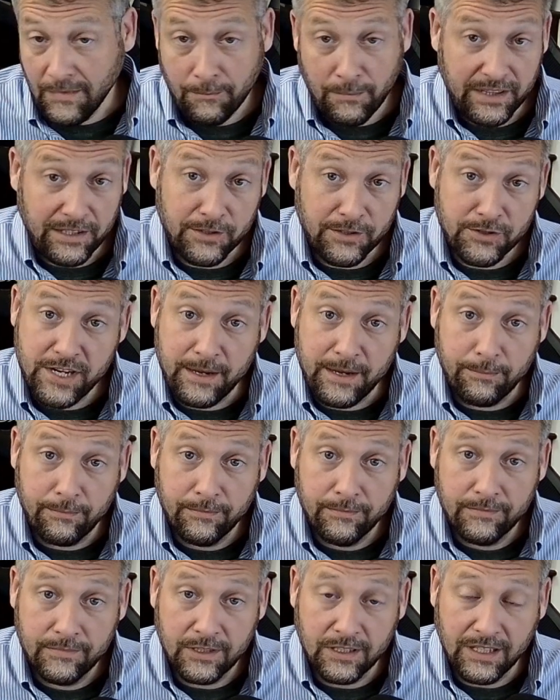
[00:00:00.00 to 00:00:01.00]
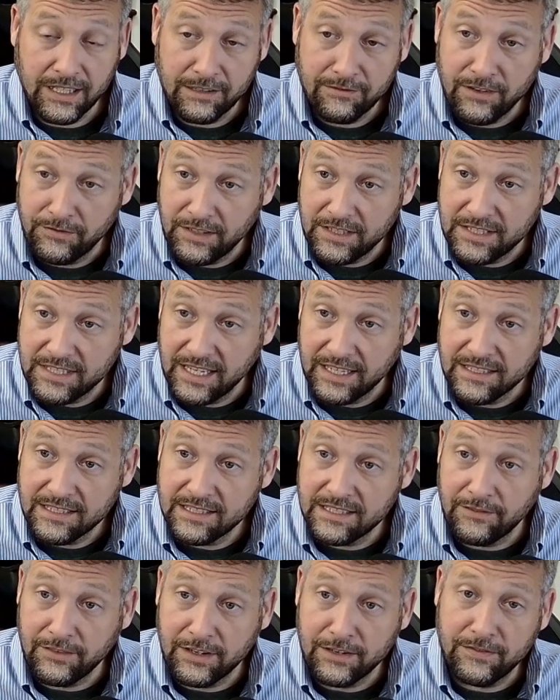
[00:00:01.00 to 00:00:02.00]
But they're cheap. They're like 50 cents,
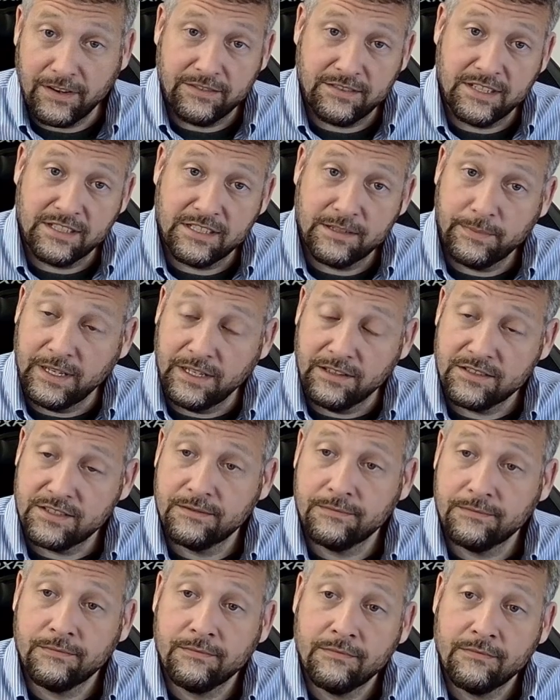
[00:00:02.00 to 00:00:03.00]
75 cents a piece.